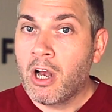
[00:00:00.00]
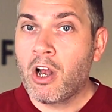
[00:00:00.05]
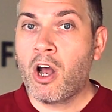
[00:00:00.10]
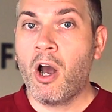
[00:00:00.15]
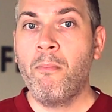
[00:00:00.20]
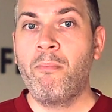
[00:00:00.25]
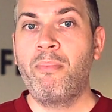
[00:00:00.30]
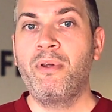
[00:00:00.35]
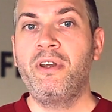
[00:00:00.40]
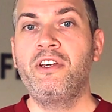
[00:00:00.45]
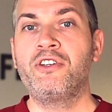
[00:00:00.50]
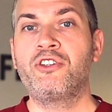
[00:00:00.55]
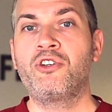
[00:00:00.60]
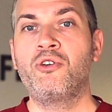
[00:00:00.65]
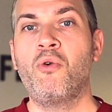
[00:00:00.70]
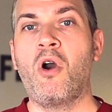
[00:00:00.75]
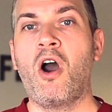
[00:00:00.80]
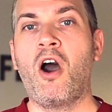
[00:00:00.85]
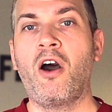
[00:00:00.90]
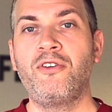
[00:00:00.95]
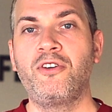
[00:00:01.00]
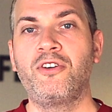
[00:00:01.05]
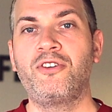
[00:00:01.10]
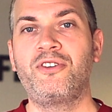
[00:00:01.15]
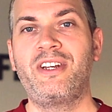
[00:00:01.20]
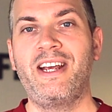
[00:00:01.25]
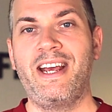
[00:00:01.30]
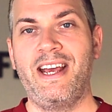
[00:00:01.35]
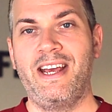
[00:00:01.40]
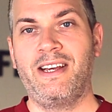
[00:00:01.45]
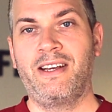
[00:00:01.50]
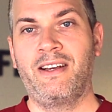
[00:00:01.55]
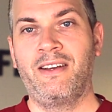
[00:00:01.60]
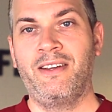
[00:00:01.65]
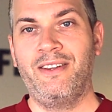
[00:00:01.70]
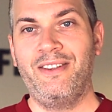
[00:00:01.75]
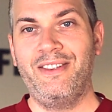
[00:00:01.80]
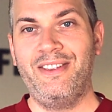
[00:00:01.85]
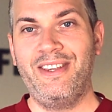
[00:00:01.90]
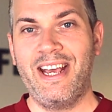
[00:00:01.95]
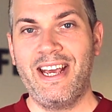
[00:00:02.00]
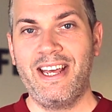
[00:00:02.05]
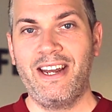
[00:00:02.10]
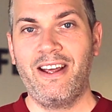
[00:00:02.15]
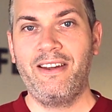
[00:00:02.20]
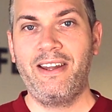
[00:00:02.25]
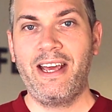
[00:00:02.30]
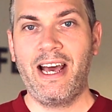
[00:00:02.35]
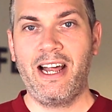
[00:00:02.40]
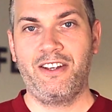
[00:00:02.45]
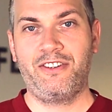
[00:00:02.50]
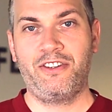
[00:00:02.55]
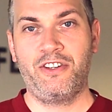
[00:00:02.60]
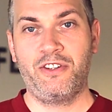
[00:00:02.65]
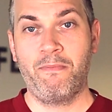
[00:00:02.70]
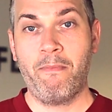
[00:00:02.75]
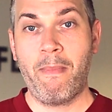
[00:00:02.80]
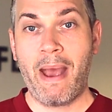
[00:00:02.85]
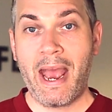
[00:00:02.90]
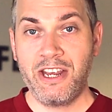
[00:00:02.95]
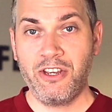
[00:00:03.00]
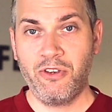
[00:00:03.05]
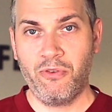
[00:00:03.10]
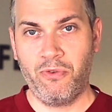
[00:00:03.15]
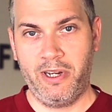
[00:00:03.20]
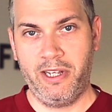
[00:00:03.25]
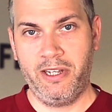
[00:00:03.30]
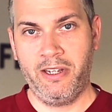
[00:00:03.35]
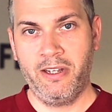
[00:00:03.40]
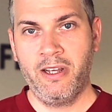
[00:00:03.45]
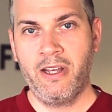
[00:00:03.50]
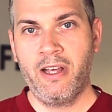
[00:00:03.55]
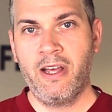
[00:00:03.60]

Companies who undertake data analysis manually